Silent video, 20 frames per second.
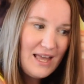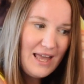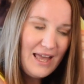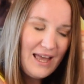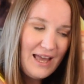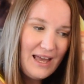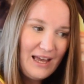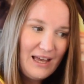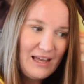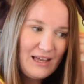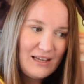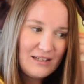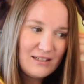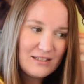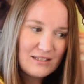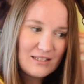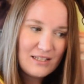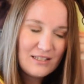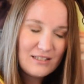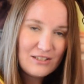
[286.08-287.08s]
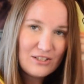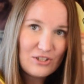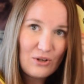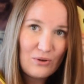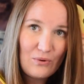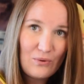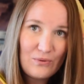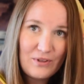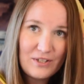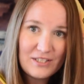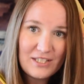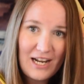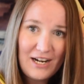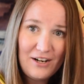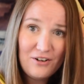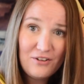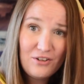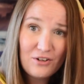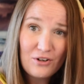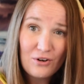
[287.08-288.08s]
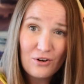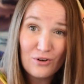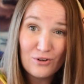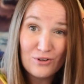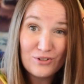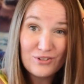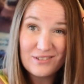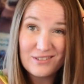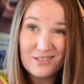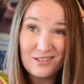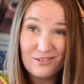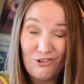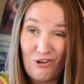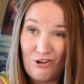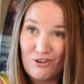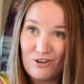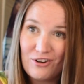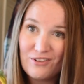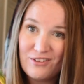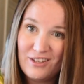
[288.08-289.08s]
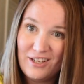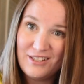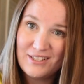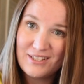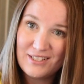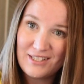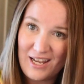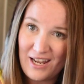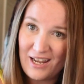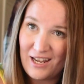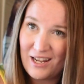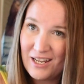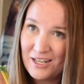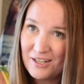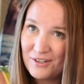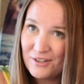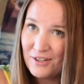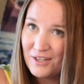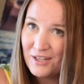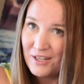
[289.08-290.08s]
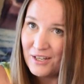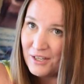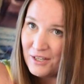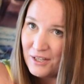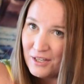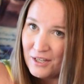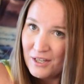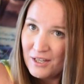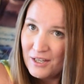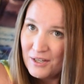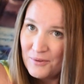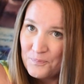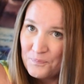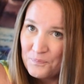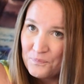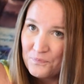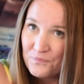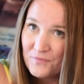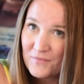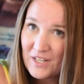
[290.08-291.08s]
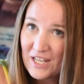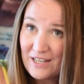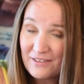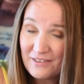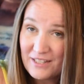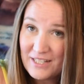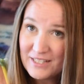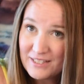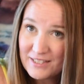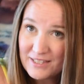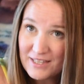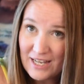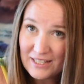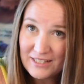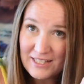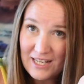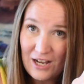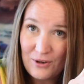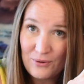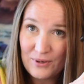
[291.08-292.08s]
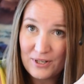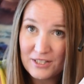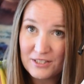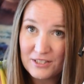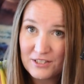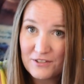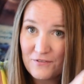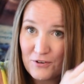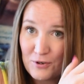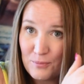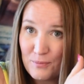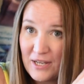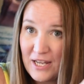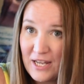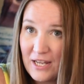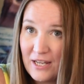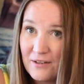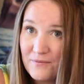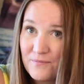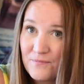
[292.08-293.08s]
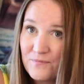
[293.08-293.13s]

And so the tighter the curls, the longer they stay. At least that's how it is for me.